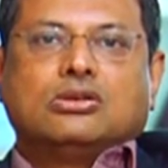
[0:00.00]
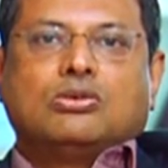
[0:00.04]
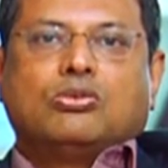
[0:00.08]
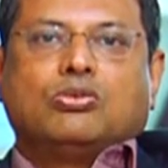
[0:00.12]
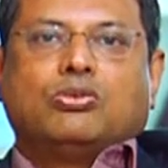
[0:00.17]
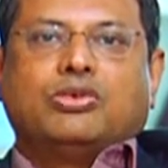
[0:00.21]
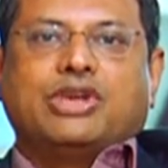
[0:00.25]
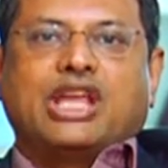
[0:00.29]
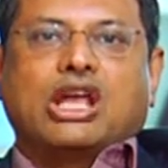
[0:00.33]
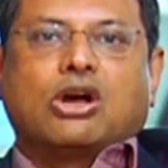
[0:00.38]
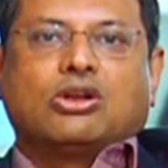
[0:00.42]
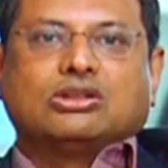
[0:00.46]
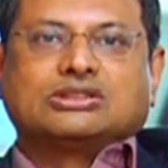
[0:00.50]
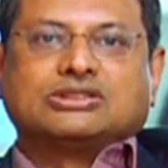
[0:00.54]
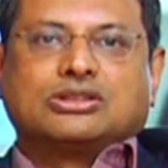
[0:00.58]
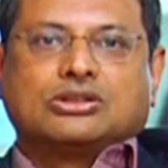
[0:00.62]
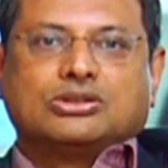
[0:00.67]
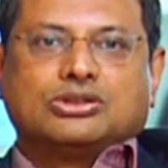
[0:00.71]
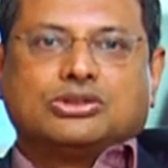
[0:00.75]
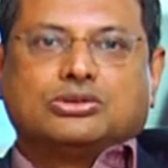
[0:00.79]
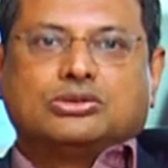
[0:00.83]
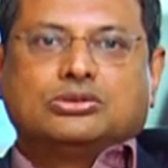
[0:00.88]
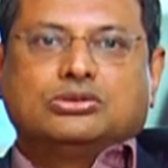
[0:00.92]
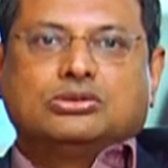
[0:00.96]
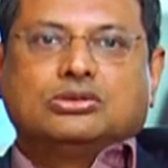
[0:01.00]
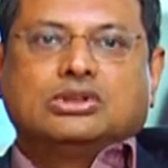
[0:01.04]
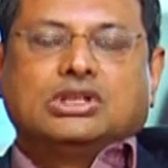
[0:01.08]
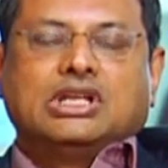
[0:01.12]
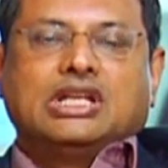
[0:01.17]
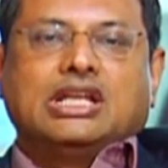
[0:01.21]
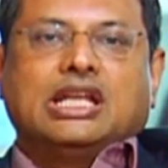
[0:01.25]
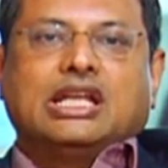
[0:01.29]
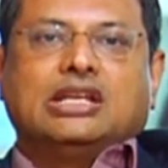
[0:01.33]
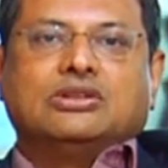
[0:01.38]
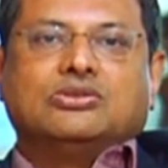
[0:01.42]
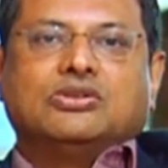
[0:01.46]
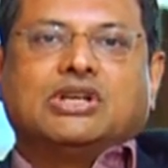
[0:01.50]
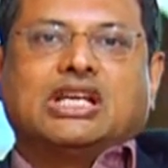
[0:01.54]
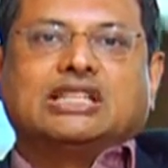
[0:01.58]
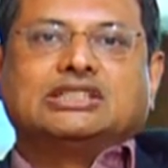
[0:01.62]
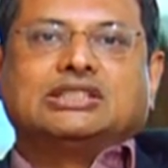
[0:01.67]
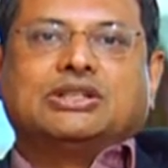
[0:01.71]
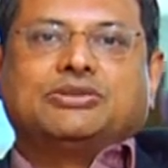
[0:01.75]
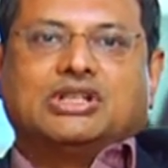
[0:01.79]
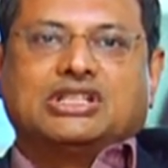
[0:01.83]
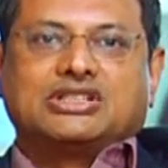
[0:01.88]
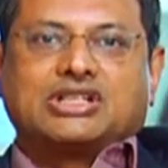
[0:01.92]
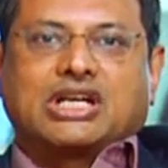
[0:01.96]
We also do
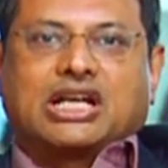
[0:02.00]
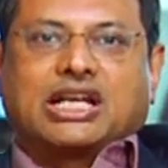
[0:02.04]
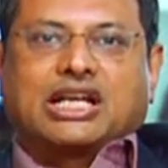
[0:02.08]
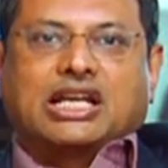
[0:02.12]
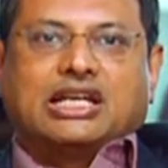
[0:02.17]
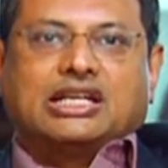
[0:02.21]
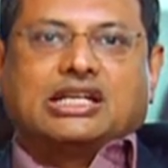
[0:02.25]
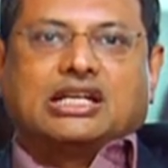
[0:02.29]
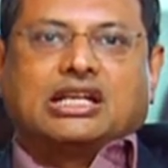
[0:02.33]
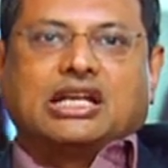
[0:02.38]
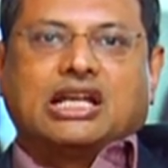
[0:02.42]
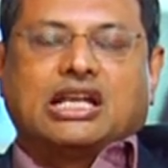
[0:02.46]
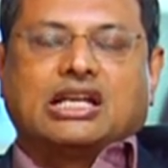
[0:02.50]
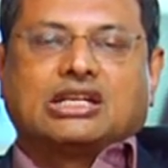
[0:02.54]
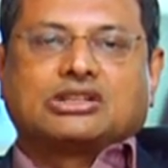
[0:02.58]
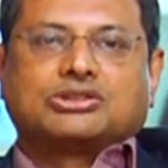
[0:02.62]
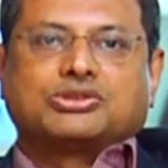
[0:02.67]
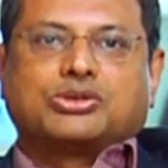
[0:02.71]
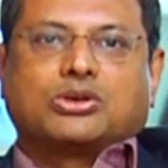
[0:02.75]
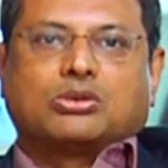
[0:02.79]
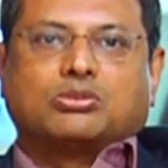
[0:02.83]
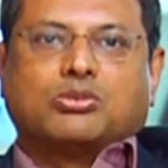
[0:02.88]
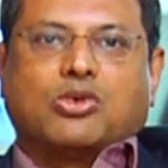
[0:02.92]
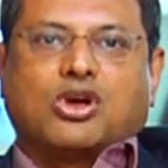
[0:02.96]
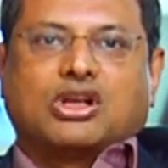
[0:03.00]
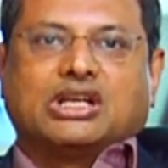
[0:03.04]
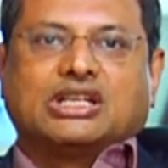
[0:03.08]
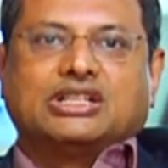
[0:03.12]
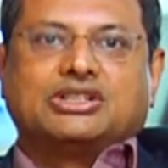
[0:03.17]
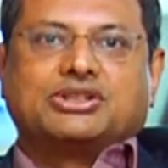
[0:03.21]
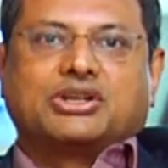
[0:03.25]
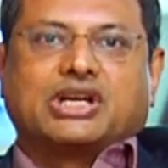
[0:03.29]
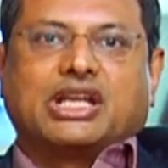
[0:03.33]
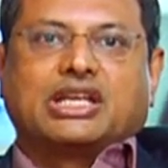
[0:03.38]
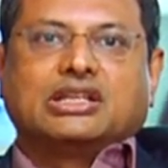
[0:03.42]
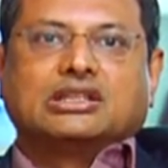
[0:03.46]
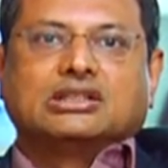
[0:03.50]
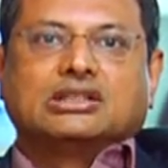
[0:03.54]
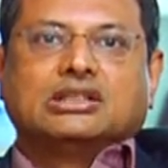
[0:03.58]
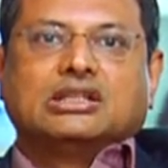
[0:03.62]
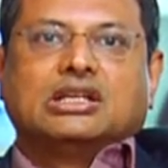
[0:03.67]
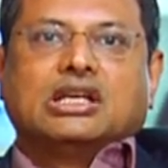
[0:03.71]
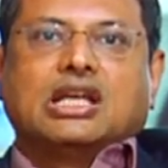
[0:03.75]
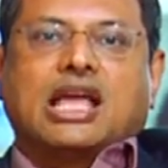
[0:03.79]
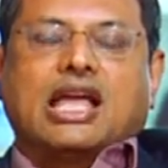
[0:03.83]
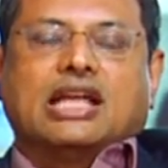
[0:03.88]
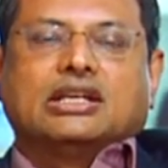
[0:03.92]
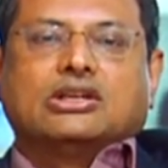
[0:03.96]
invasive intracranial electrode monitoring
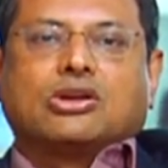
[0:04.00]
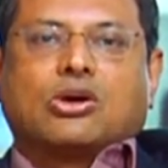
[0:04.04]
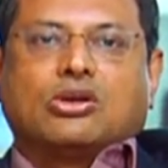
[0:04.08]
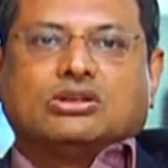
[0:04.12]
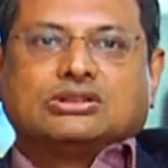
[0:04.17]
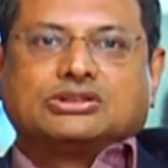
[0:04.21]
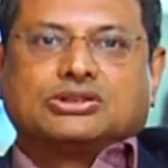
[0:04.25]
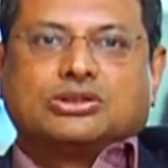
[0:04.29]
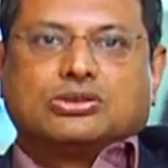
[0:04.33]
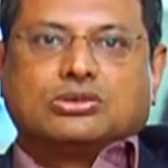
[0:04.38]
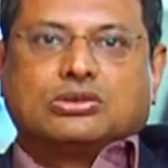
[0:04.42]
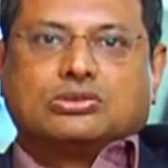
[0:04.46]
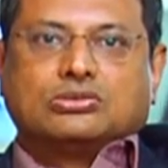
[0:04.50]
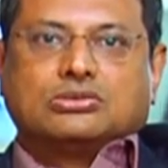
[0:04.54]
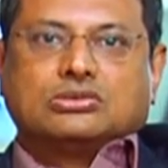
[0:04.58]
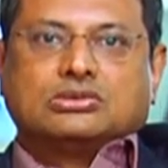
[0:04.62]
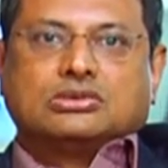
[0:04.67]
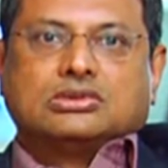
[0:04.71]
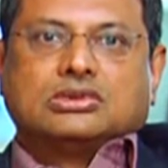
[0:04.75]
and also